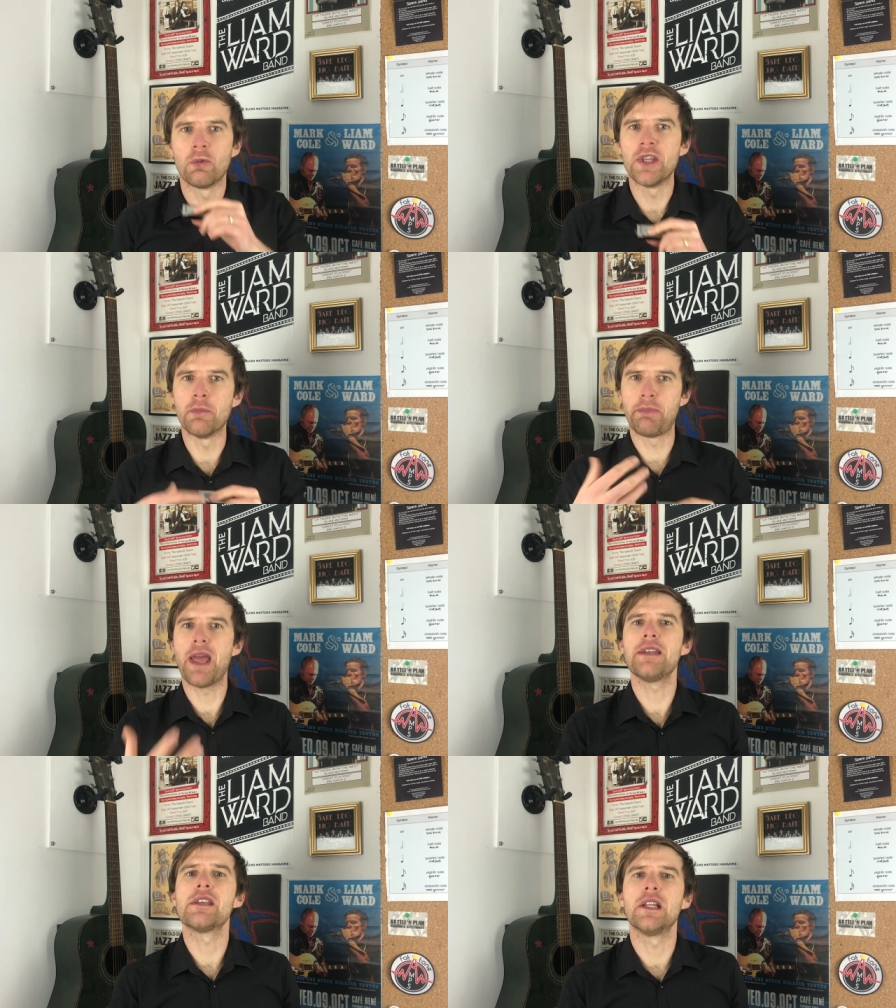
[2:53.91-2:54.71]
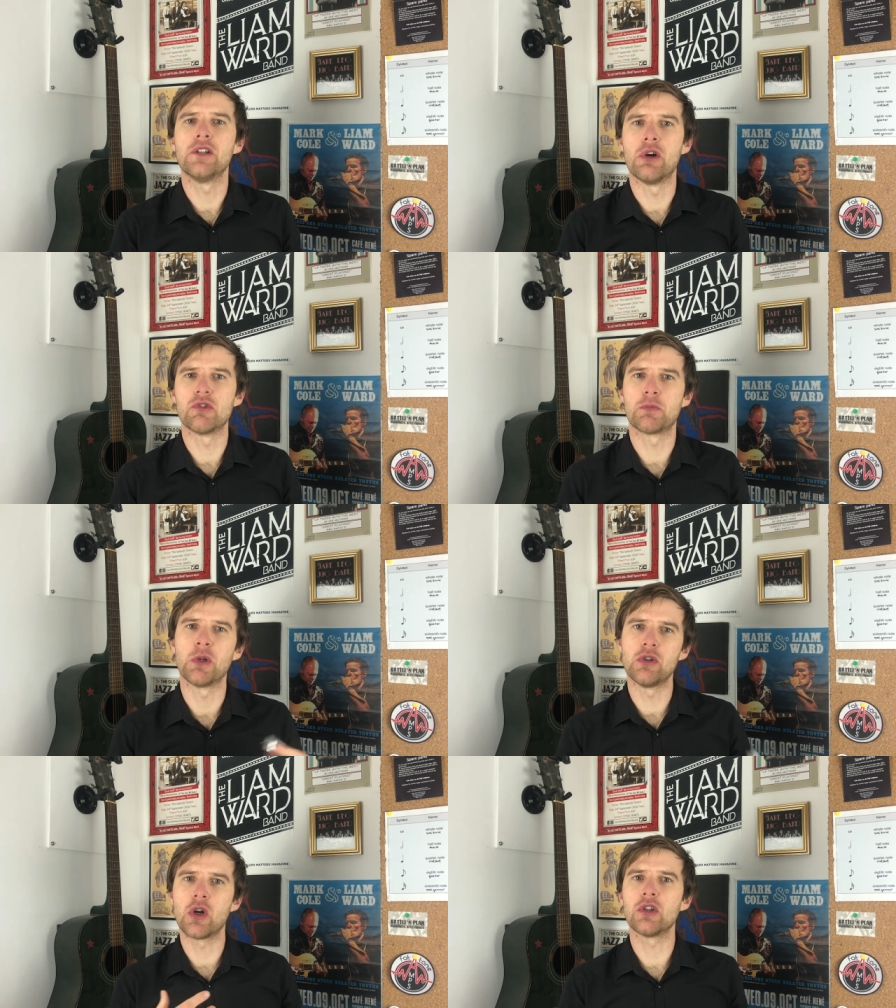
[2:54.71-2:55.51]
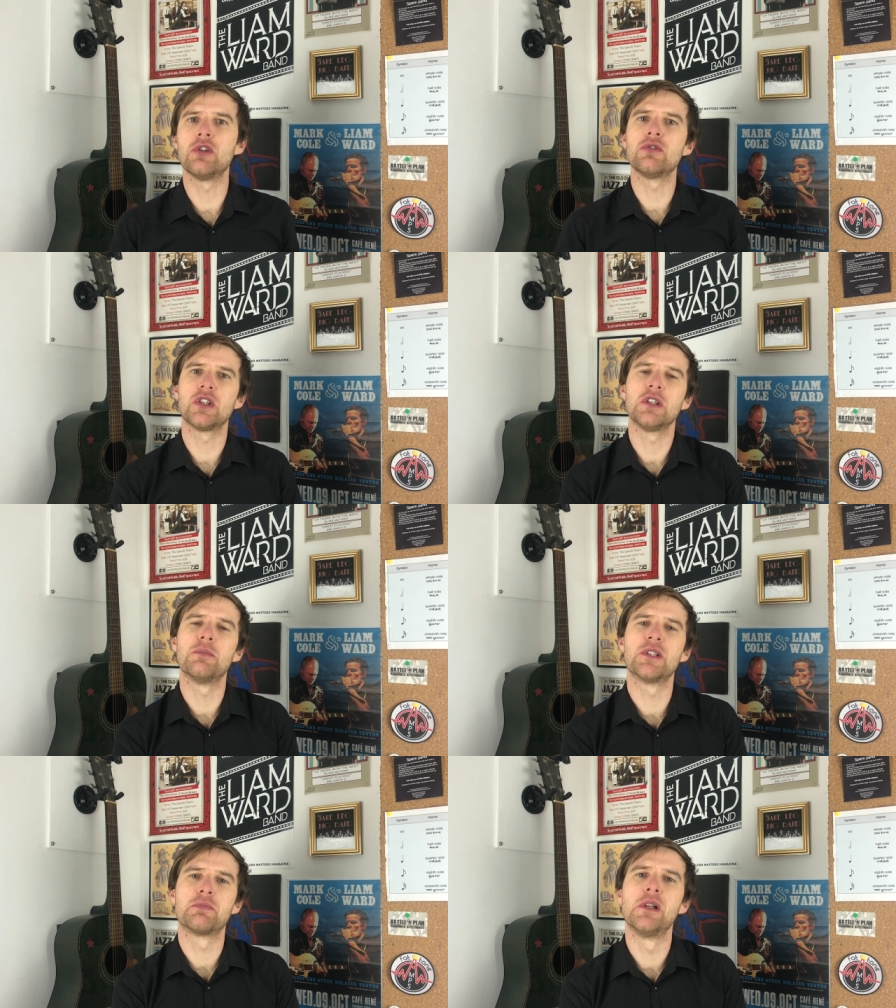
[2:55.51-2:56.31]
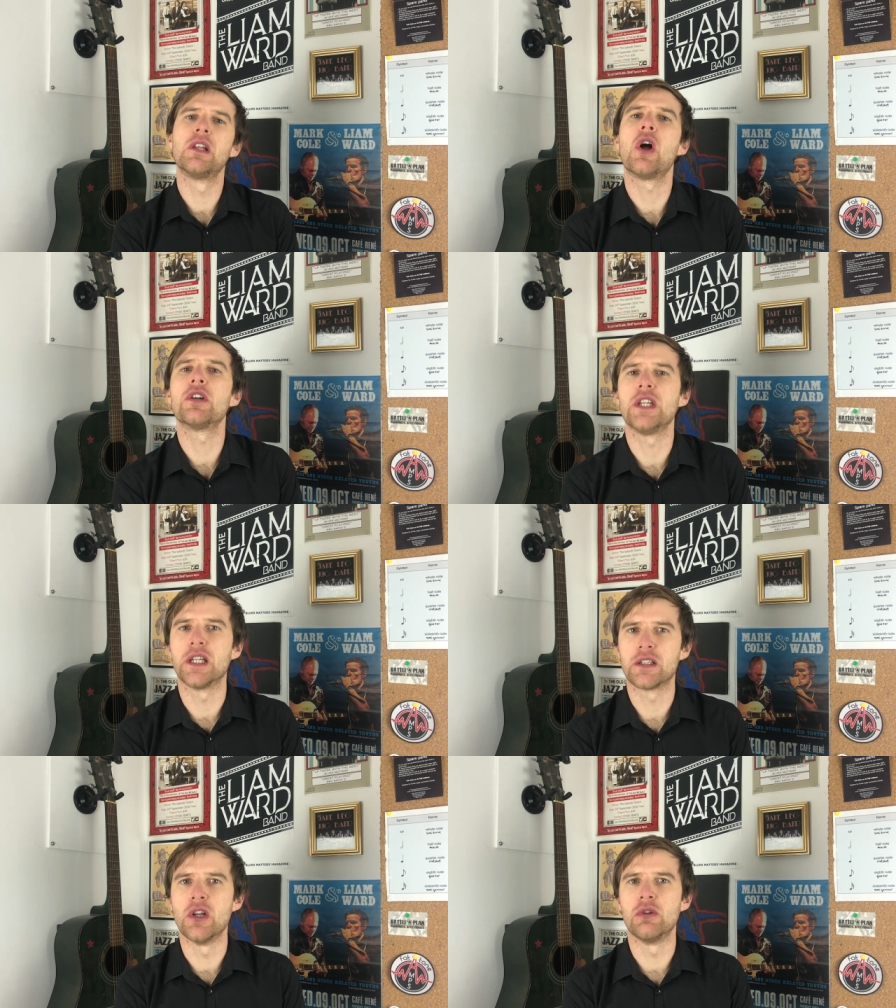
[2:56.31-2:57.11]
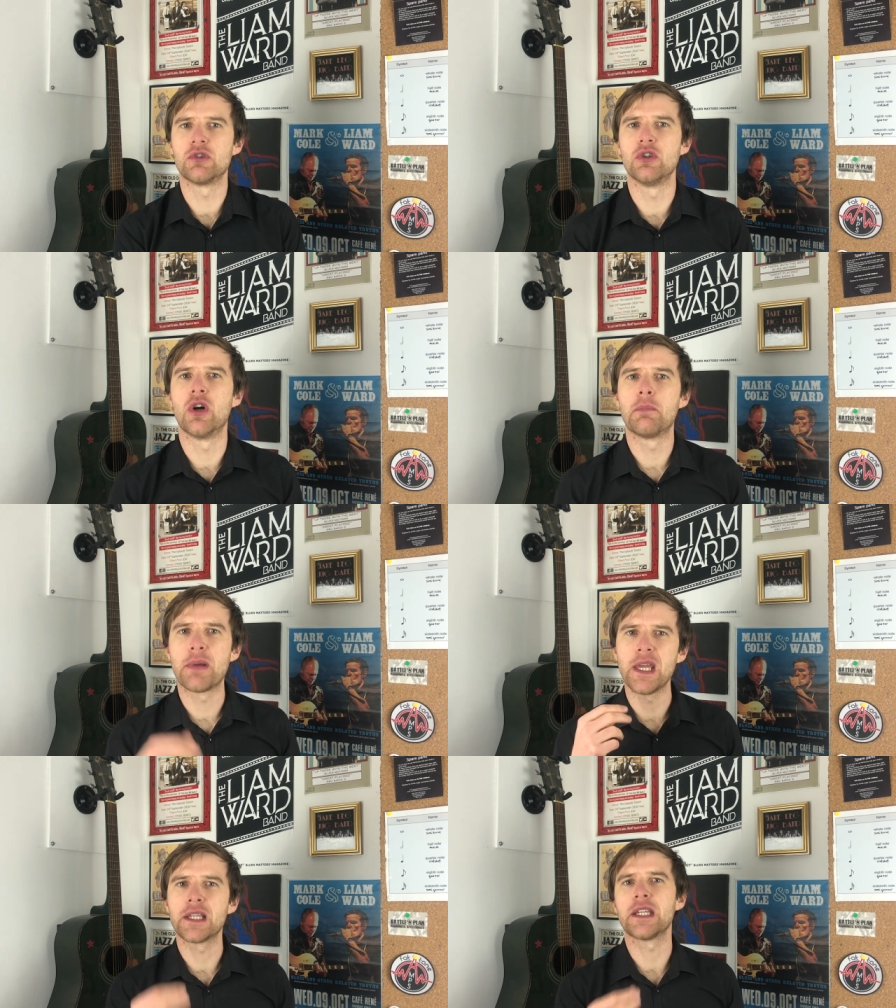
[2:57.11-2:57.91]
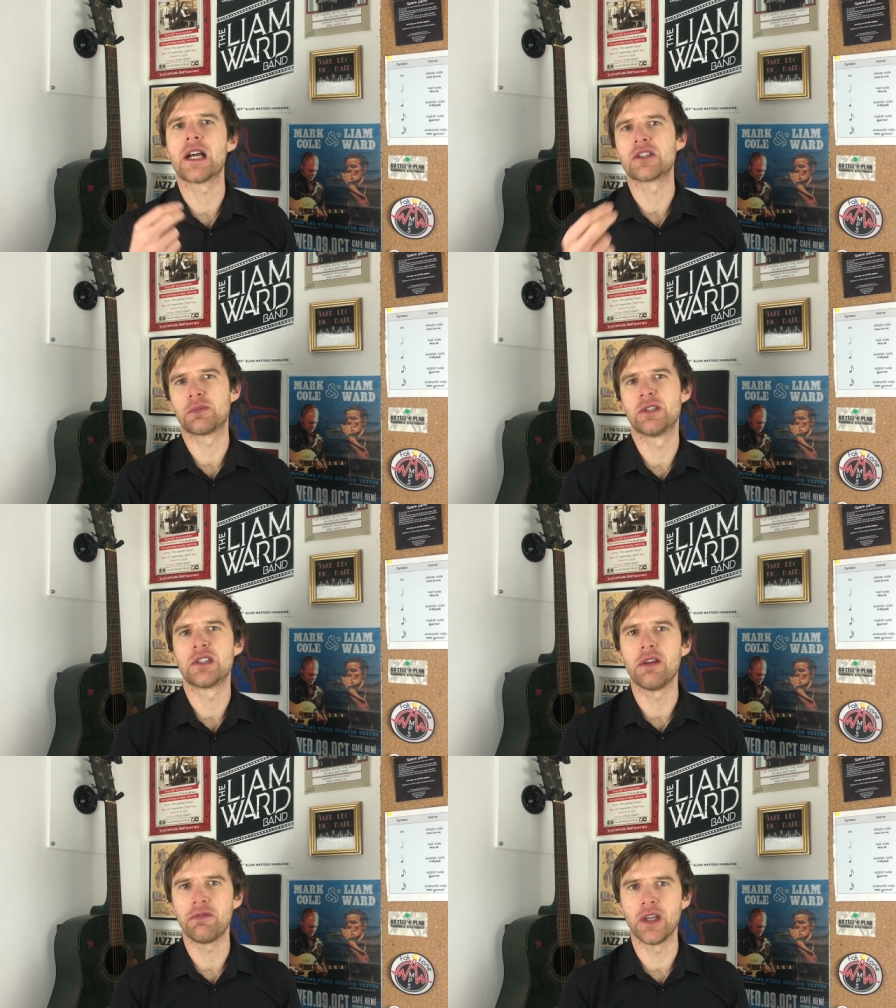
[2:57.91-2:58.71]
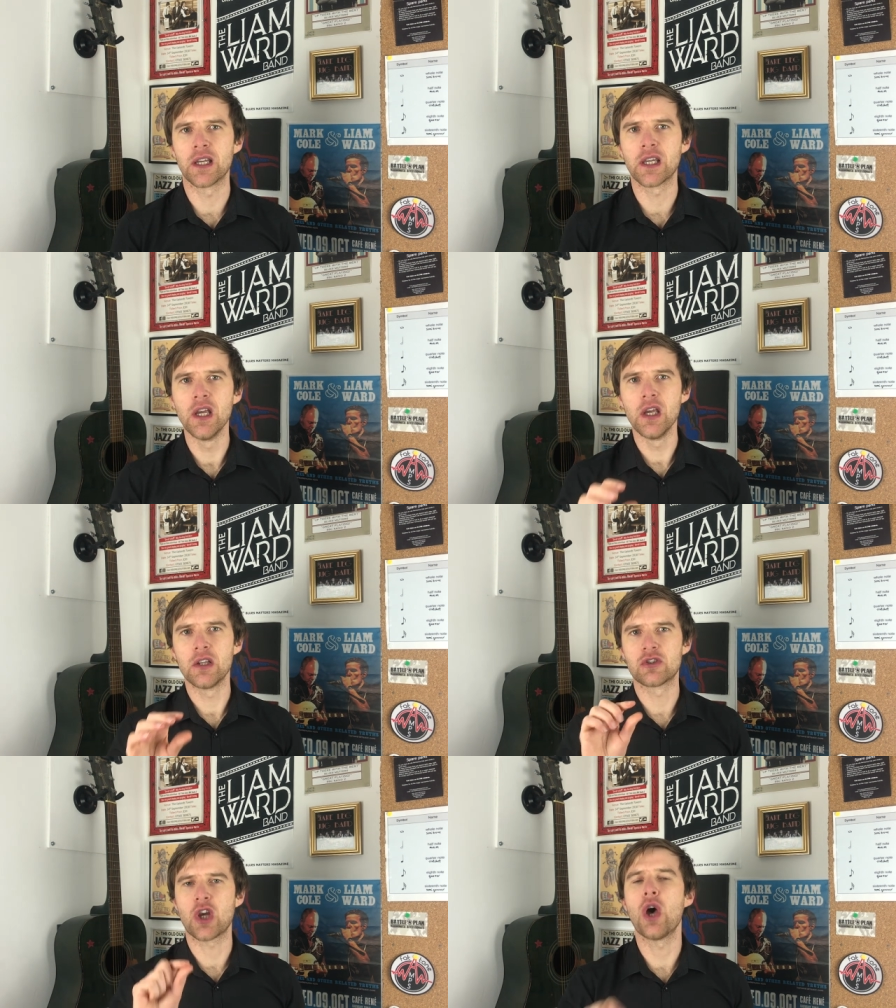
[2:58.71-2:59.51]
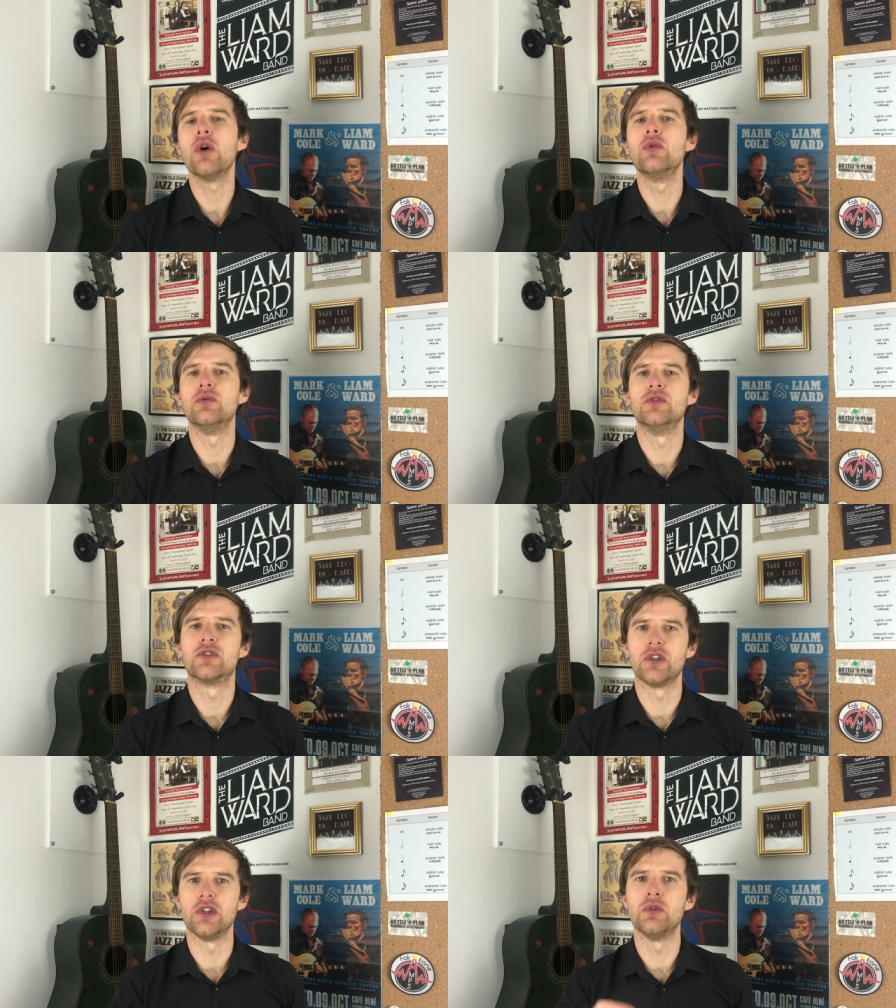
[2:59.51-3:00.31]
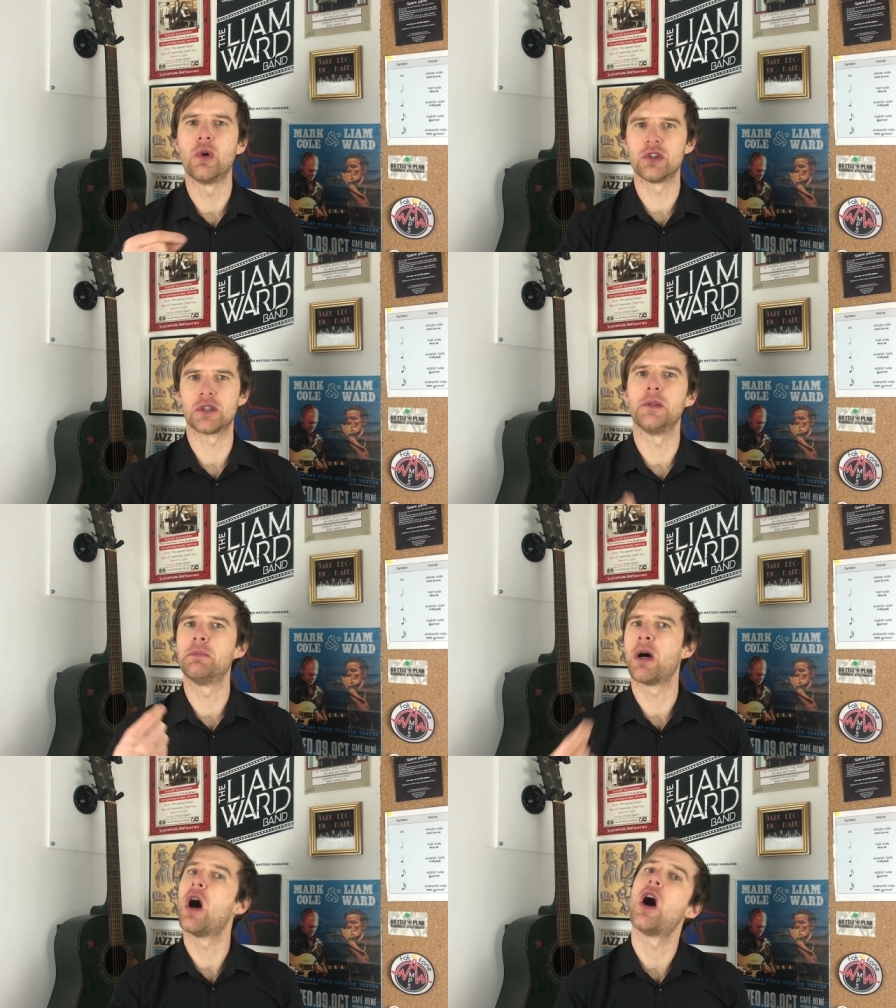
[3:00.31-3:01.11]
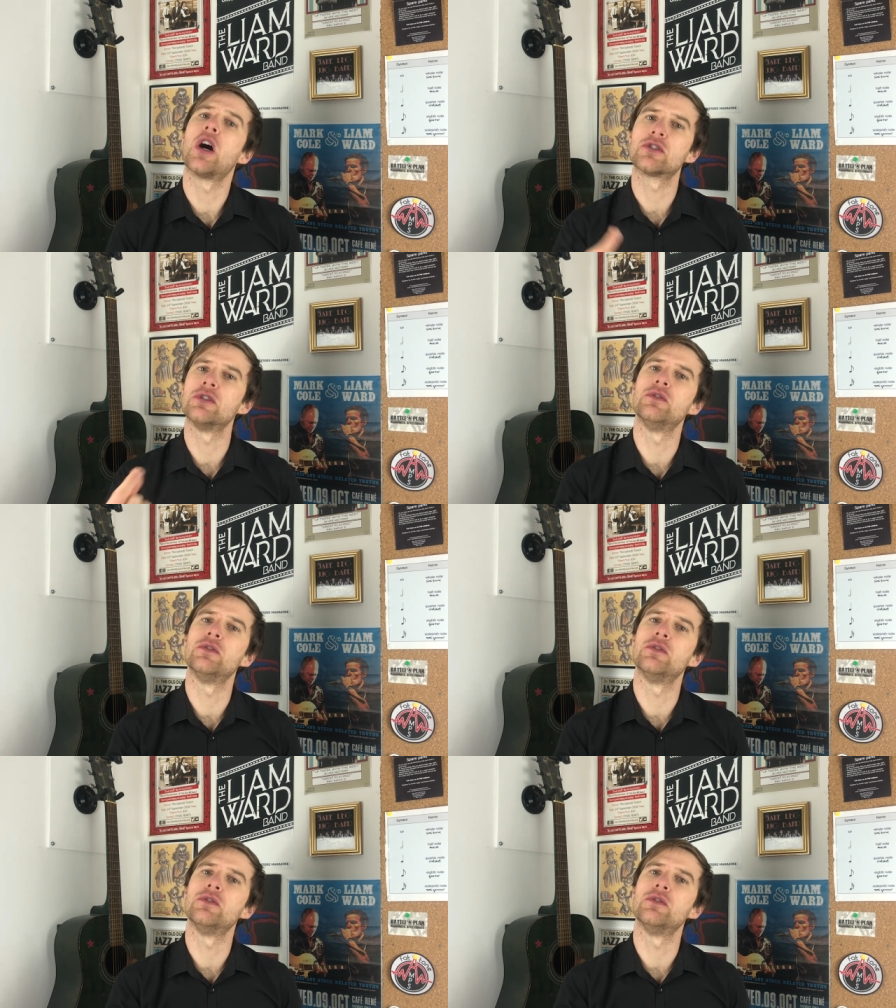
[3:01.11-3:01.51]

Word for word: where you're bending notes but you're not using them as melodic notes, you're not picking out specific tones that you want to be part